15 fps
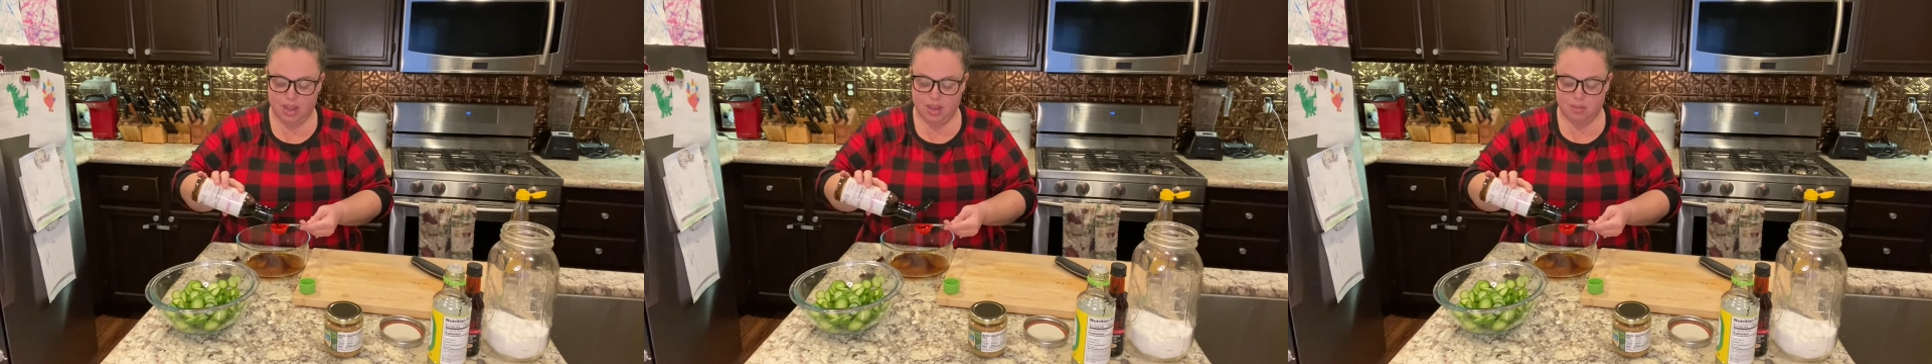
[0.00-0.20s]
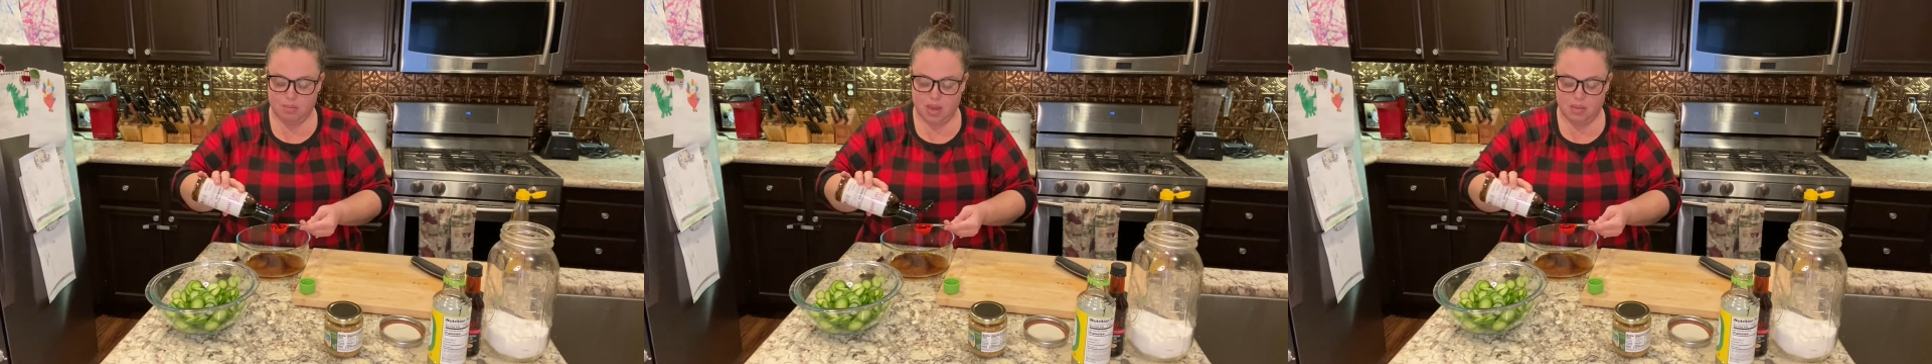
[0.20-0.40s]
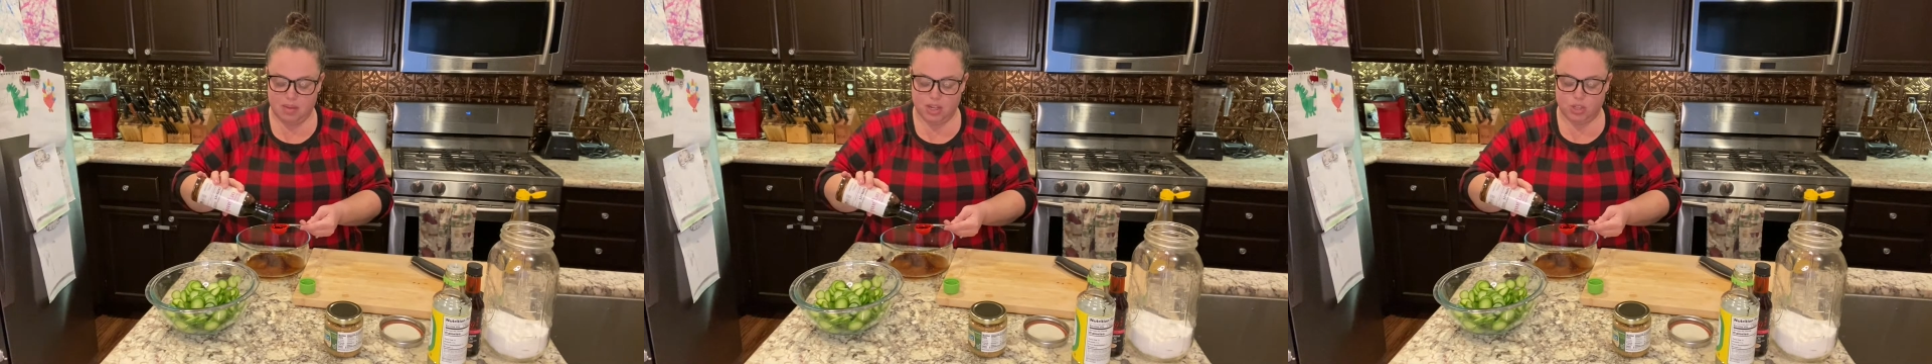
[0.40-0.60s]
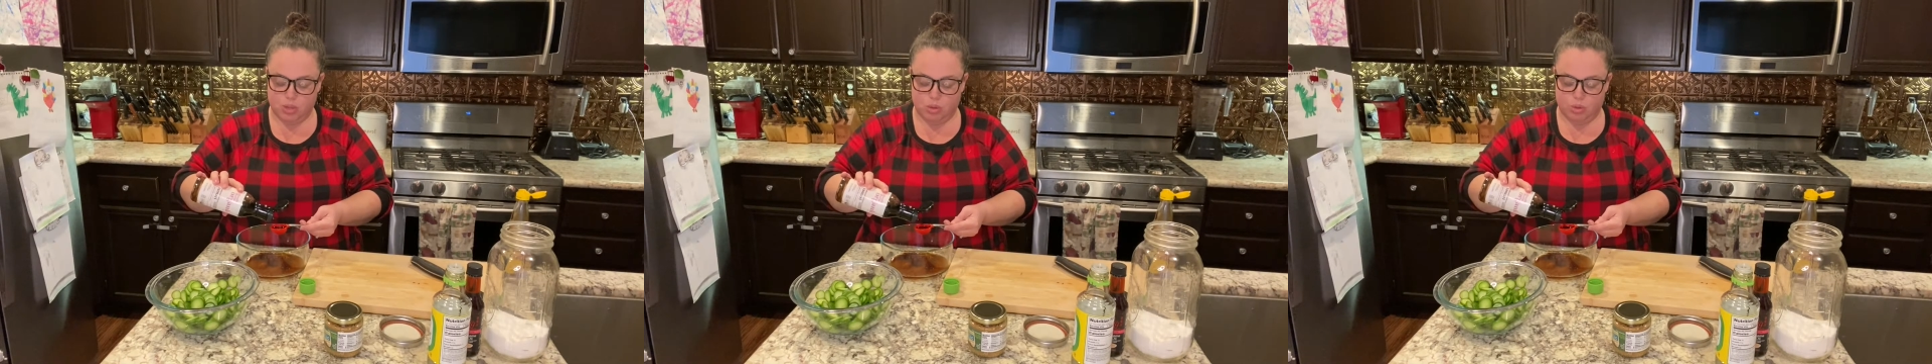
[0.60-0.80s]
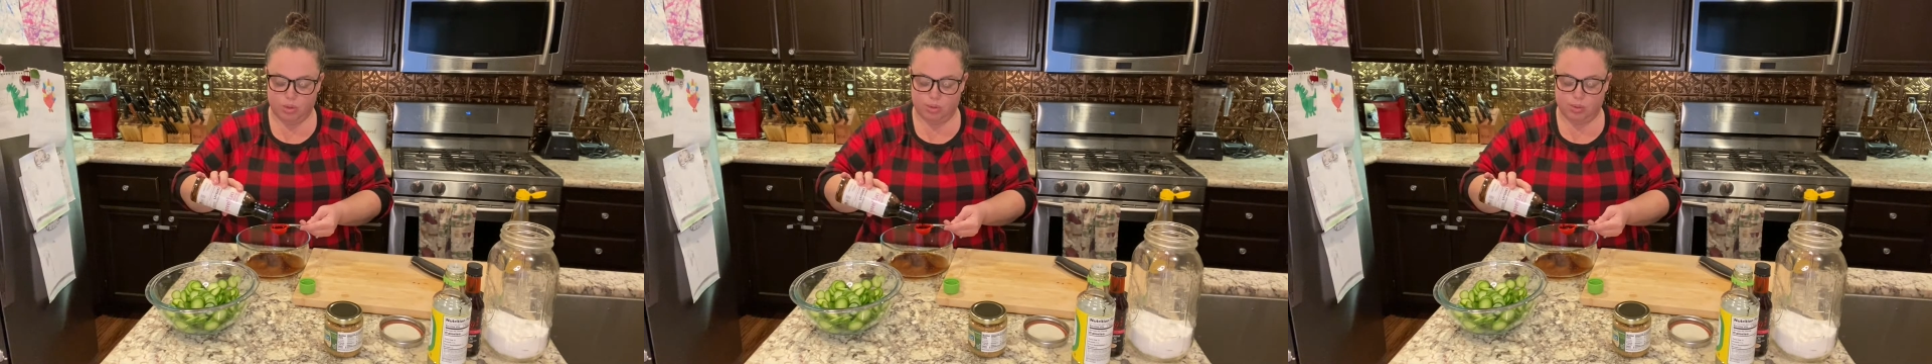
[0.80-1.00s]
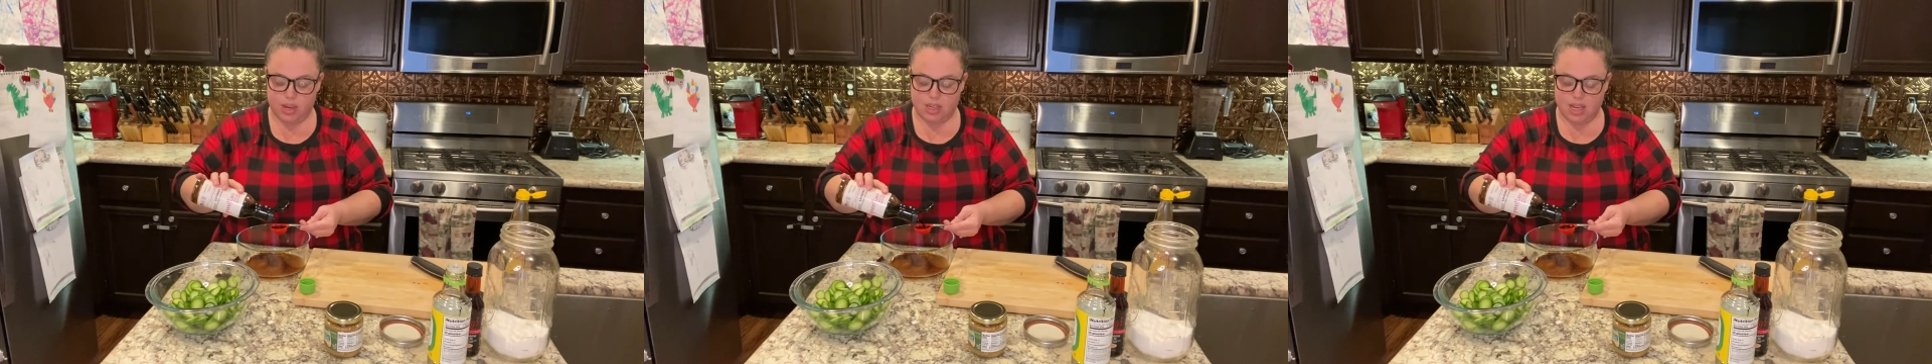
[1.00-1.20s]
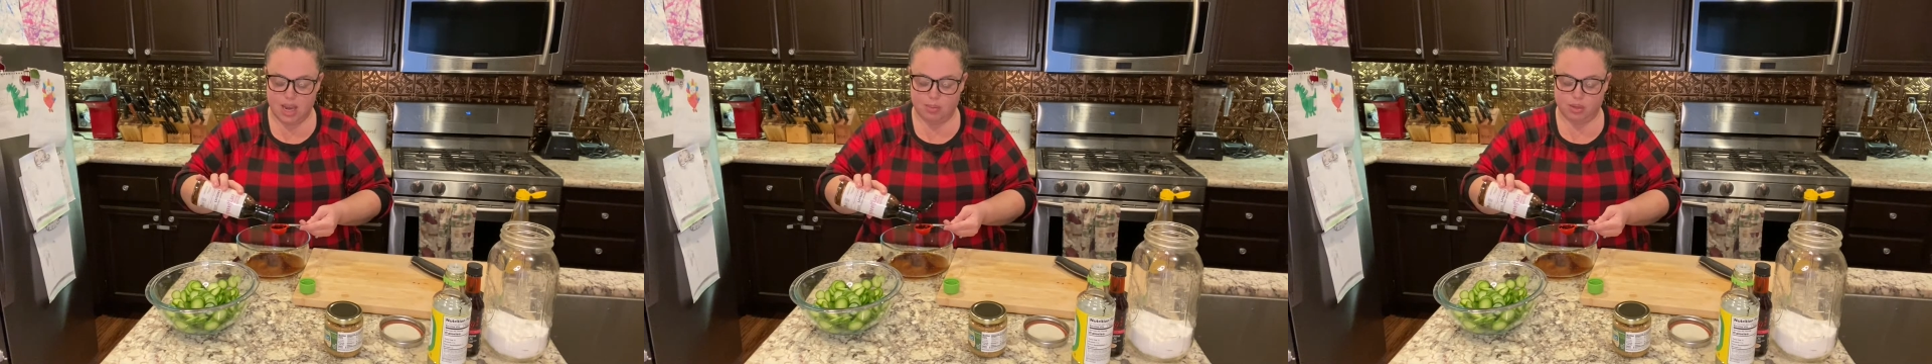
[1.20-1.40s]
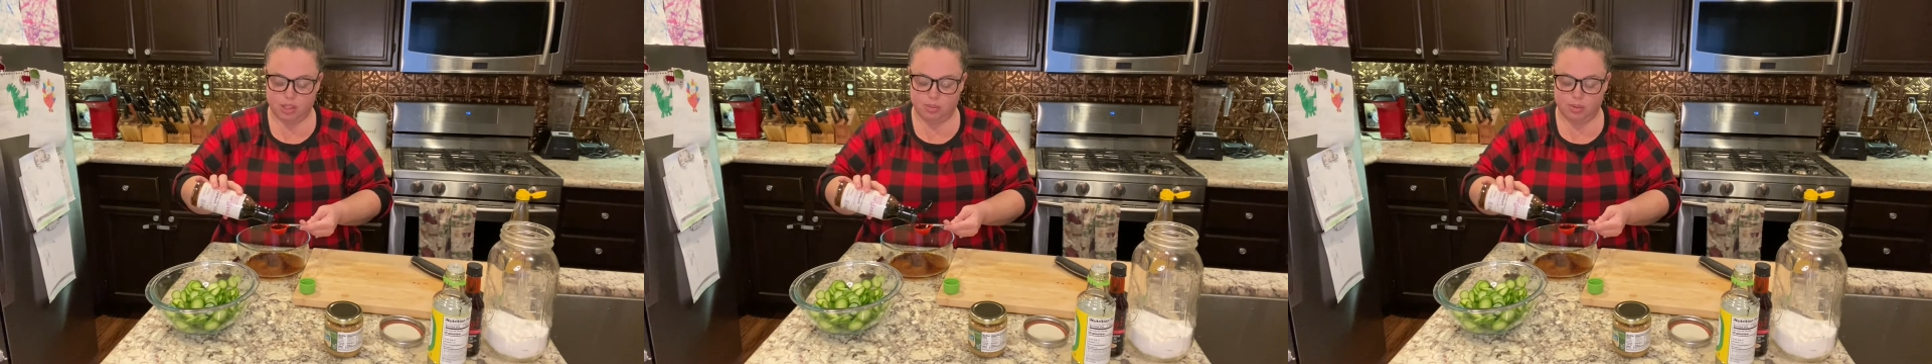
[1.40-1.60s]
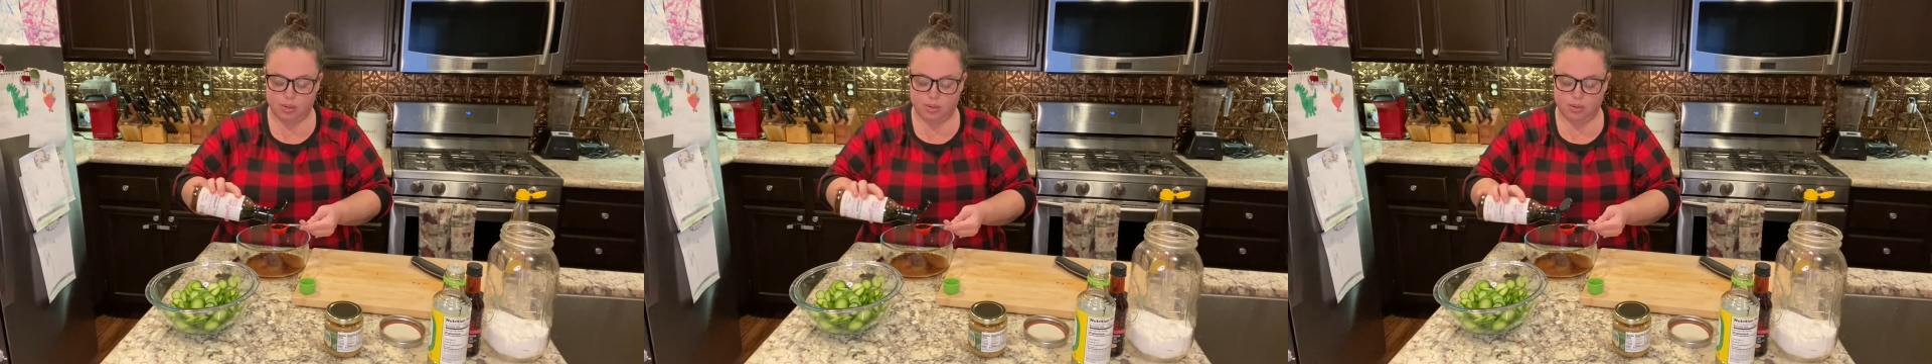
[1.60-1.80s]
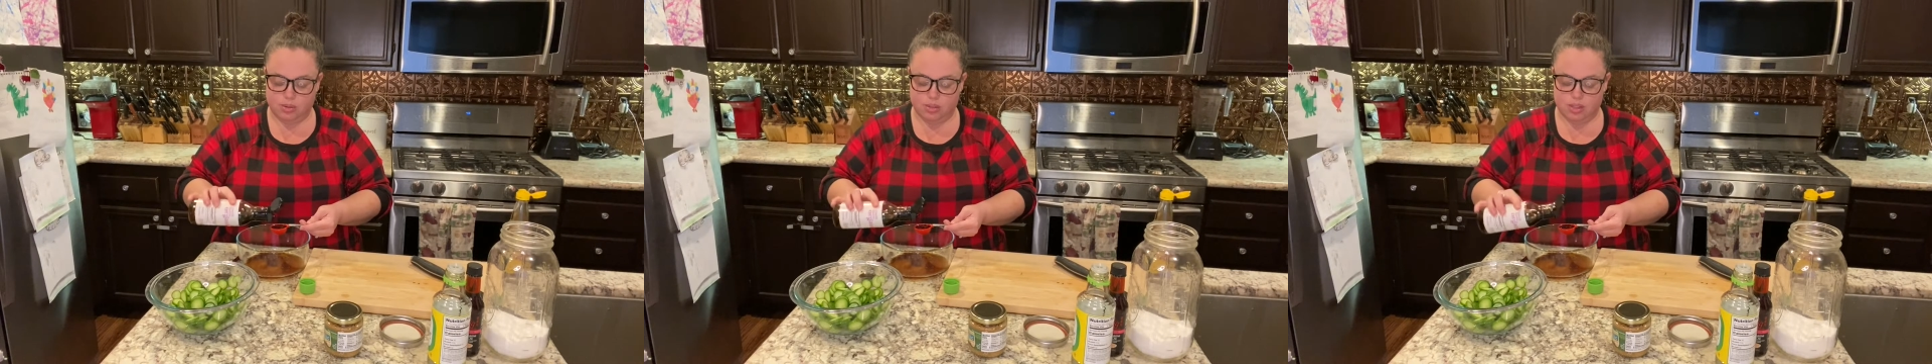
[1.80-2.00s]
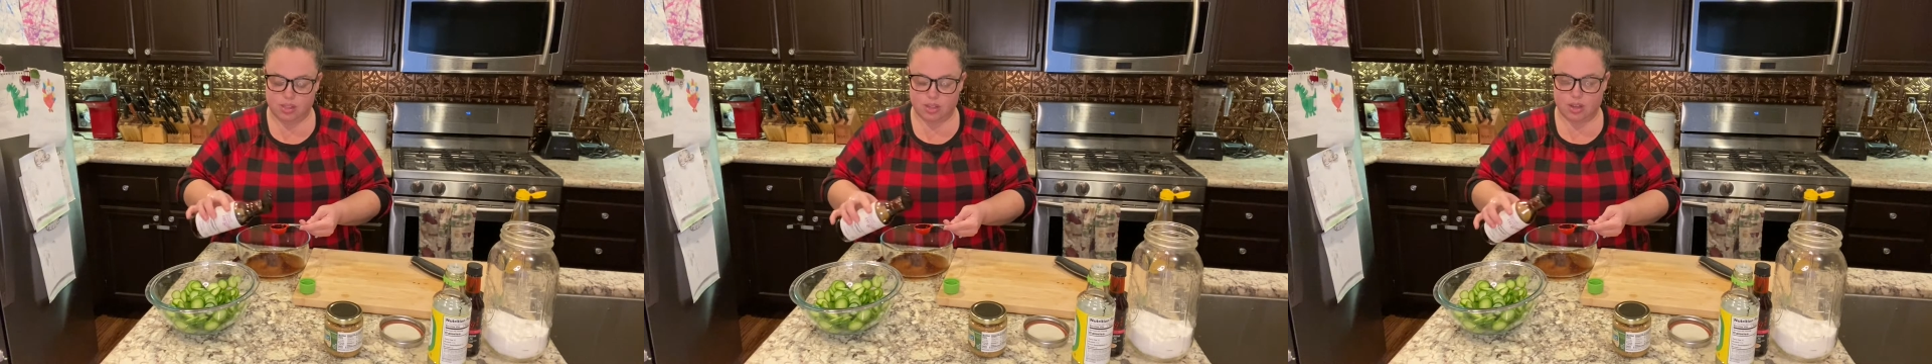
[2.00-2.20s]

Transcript: maybe do 3 tablespoons